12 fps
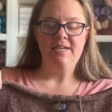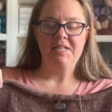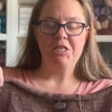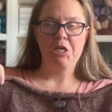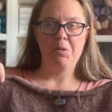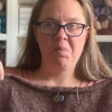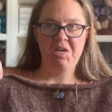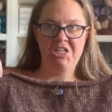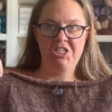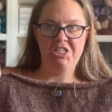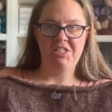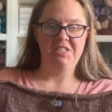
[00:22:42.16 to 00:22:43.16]
A little
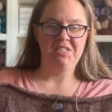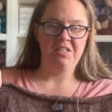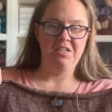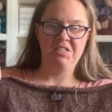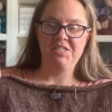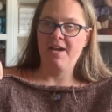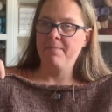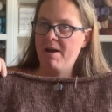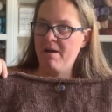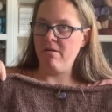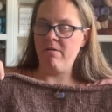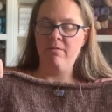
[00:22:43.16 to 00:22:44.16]
patience, a little
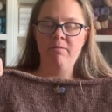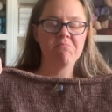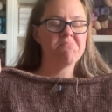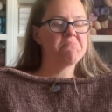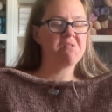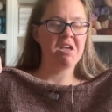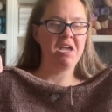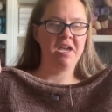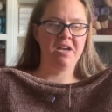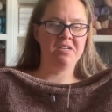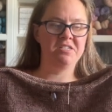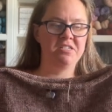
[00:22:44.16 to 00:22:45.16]
timeout,
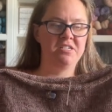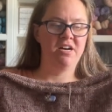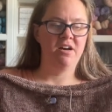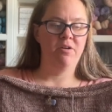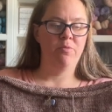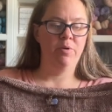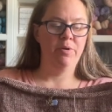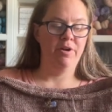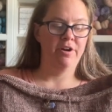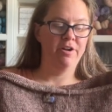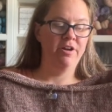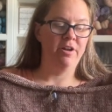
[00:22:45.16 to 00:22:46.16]
and uh, we
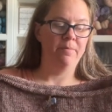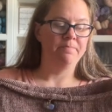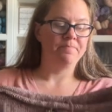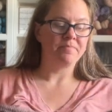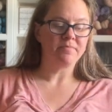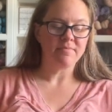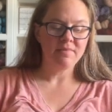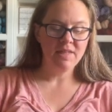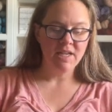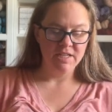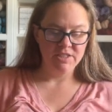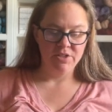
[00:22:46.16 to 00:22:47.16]
were good.
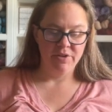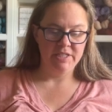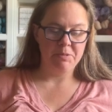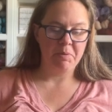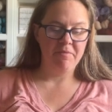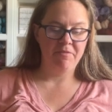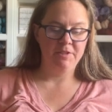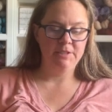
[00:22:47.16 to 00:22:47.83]
So I split for